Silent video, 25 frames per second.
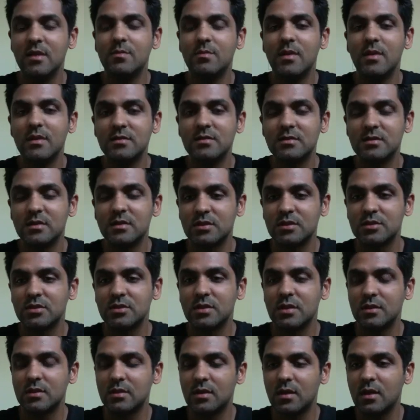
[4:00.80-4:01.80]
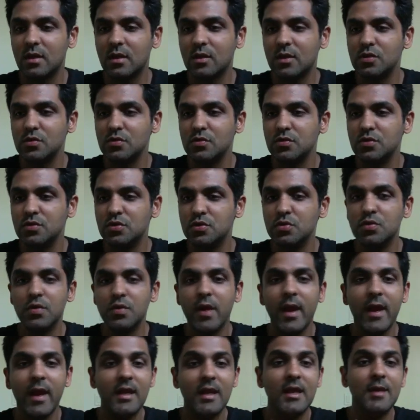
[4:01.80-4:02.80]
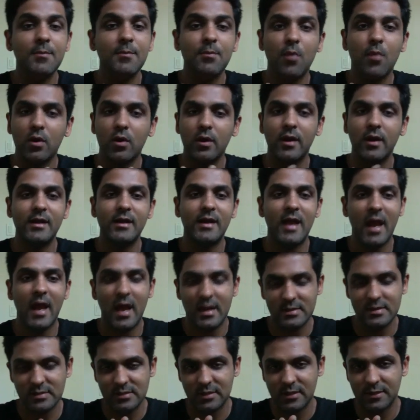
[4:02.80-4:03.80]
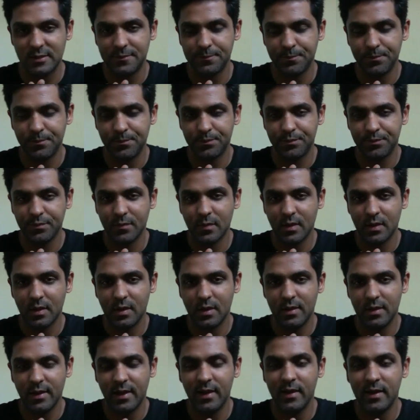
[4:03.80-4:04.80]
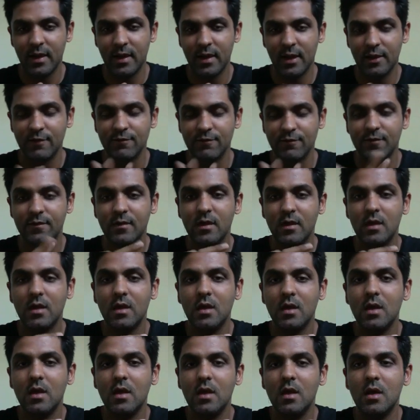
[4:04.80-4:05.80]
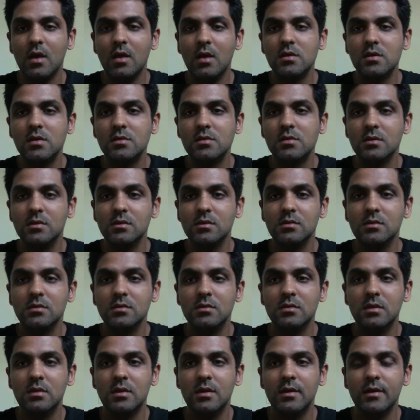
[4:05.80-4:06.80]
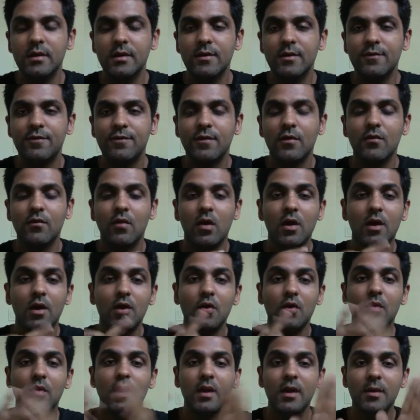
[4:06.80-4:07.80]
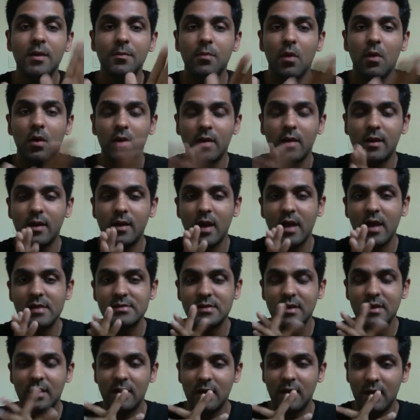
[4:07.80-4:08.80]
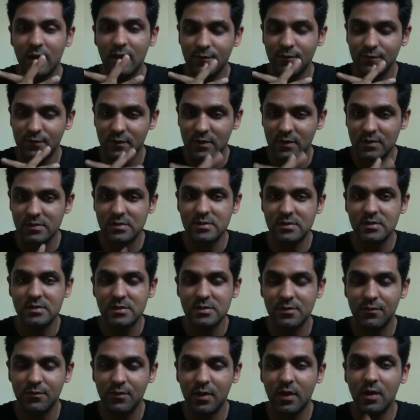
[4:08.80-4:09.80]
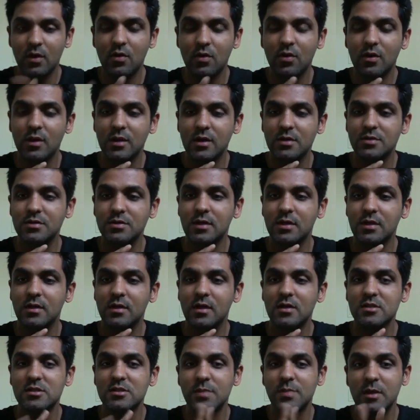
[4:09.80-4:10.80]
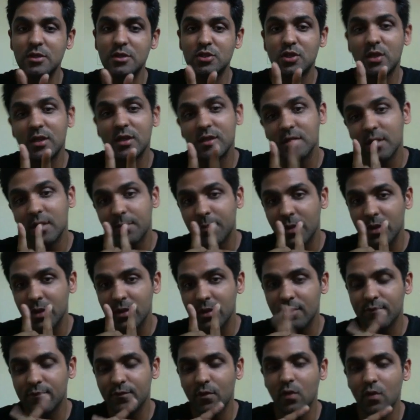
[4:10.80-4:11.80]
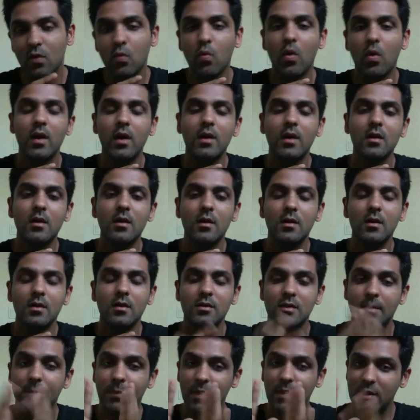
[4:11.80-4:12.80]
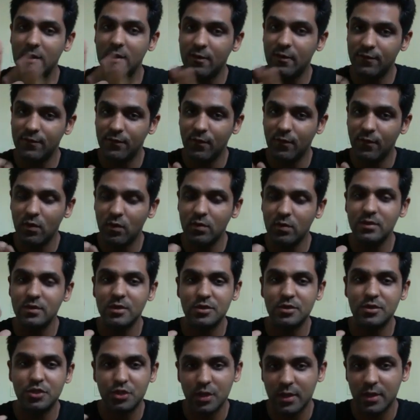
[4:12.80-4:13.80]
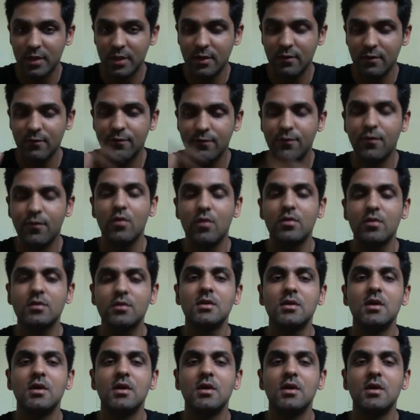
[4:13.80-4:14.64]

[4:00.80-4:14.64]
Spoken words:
best nakshatra to do any important task in life. So if you want to do any important task in life, this is a very good nakshatra, especially the Pada 4-1, the Pada 4, the Charan 4th